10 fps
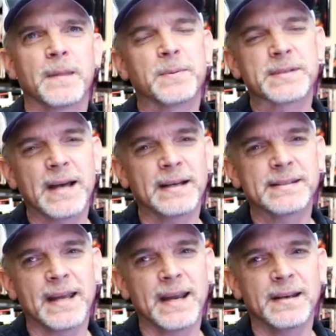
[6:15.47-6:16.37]
It was kind
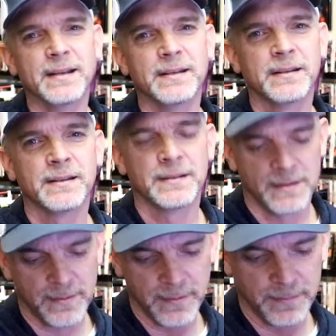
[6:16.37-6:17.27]
of dated,
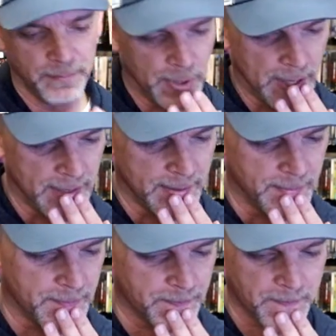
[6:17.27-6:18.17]
but